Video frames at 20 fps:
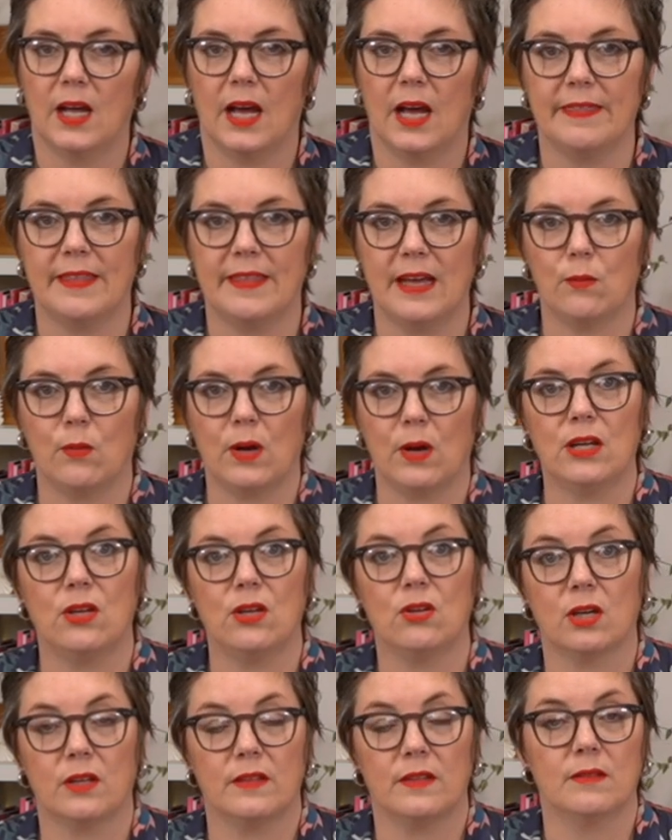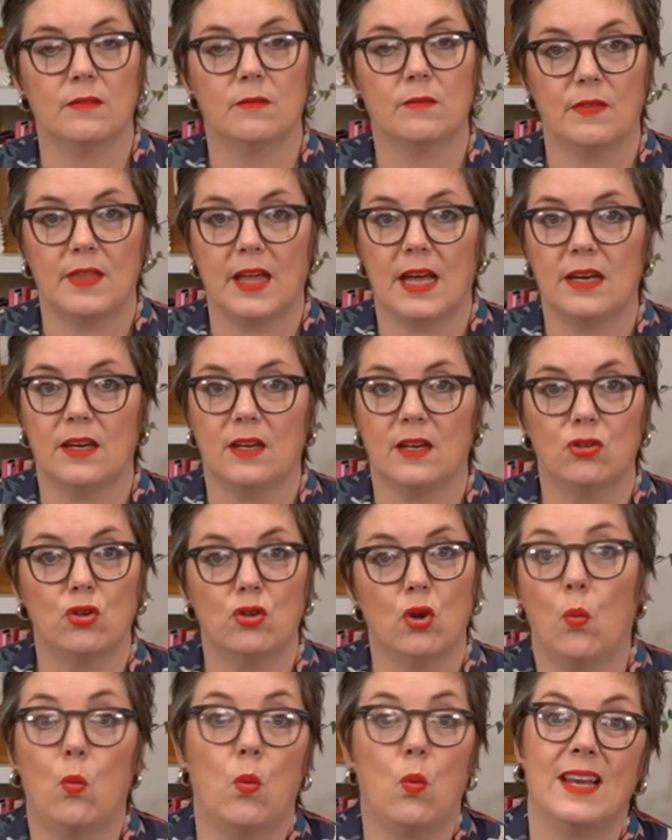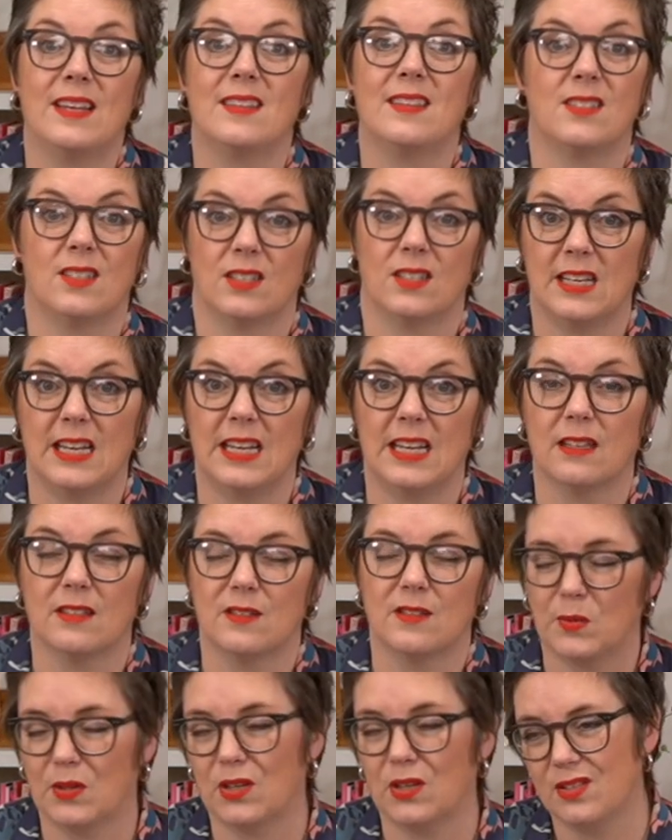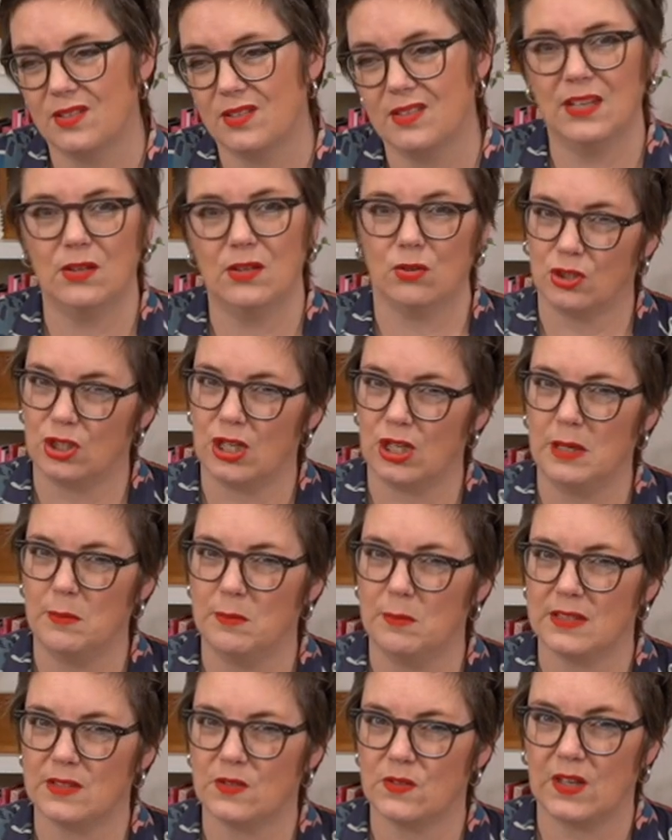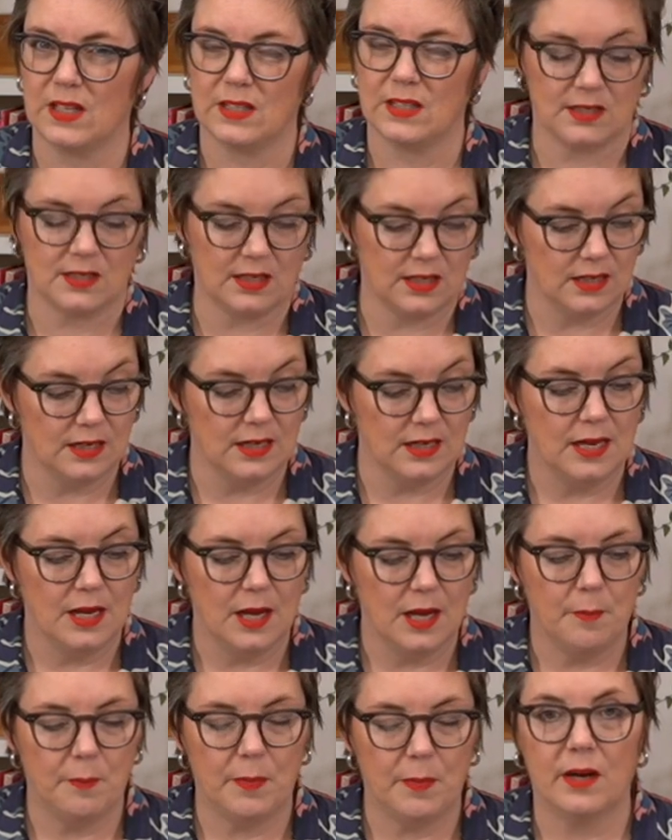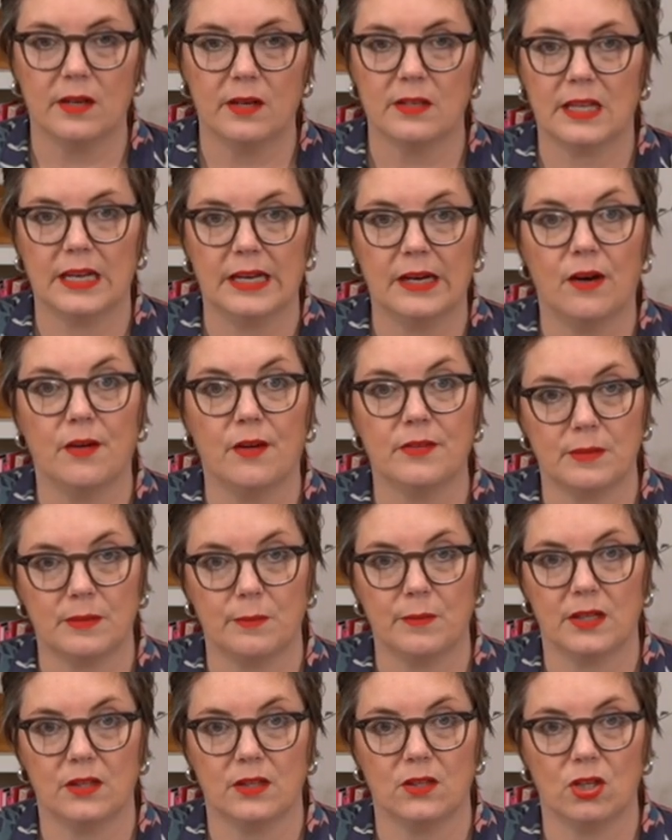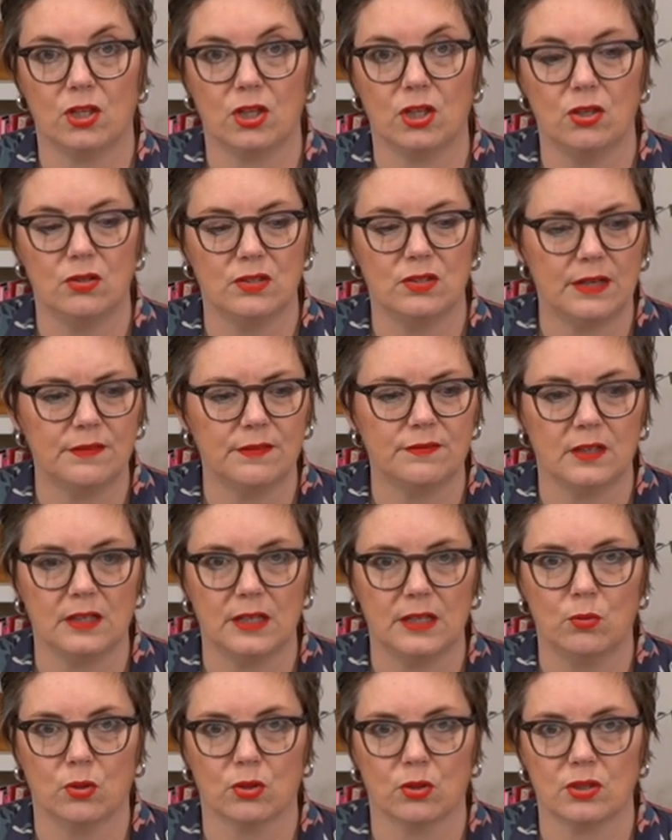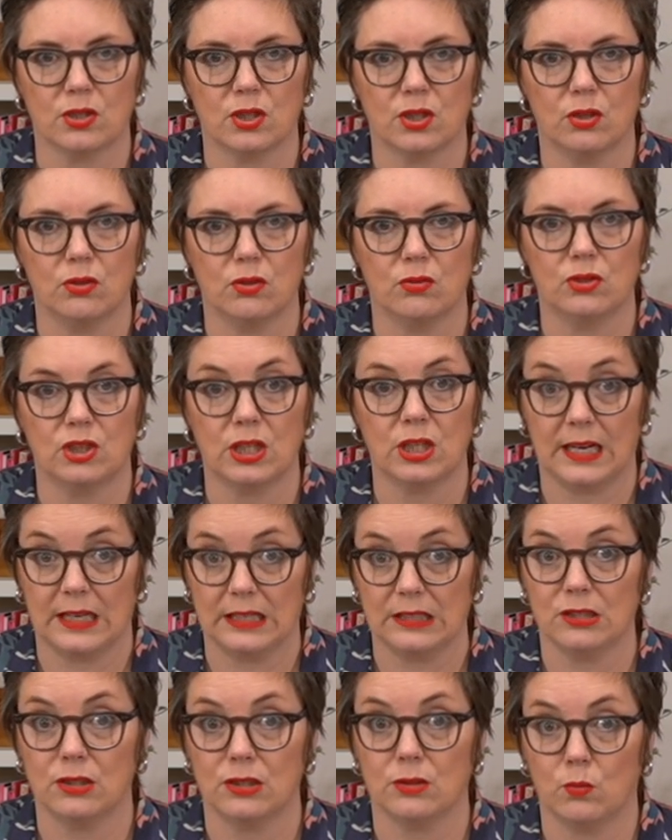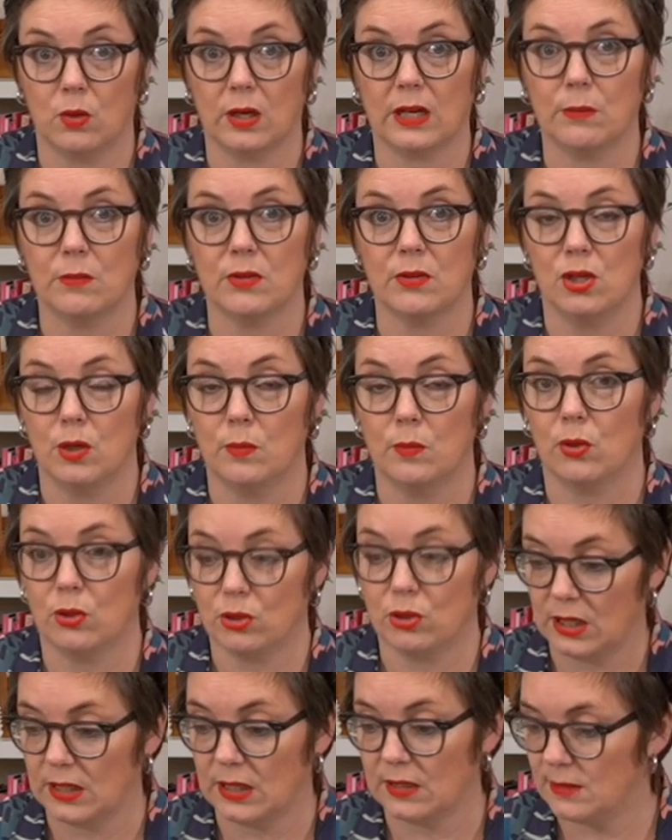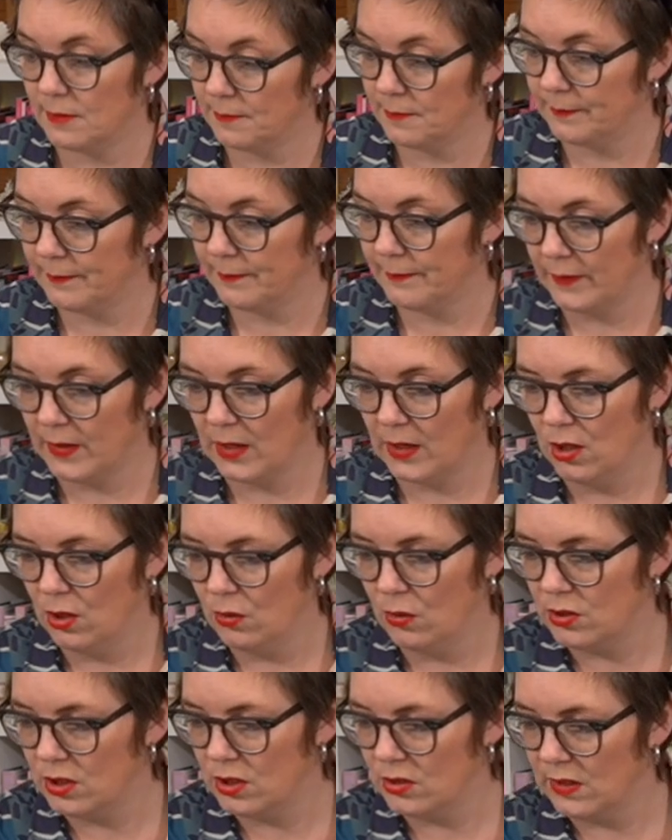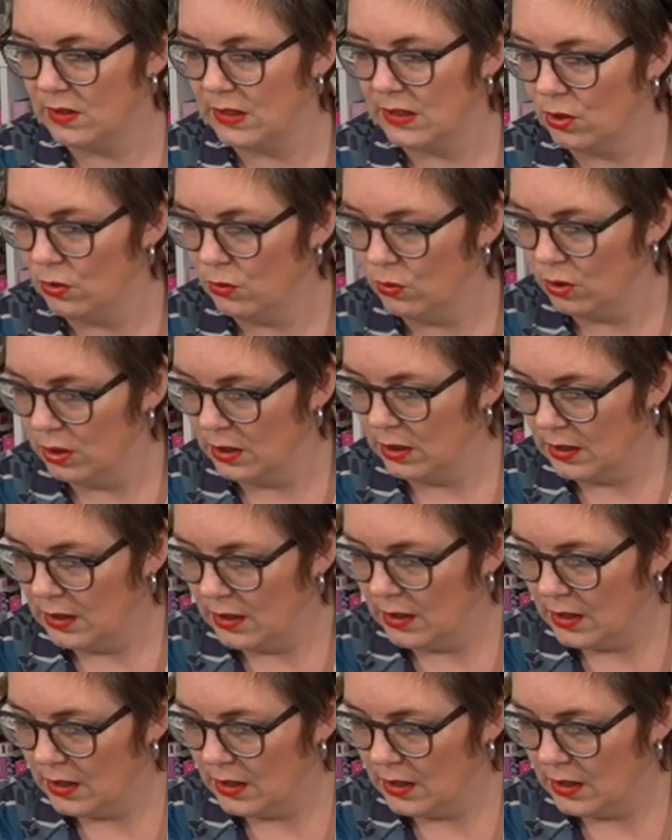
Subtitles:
And that way you can then not waste needles because they're not cheap, let's face it, but they are something that you definitely want to change working with new projects, which is really cool.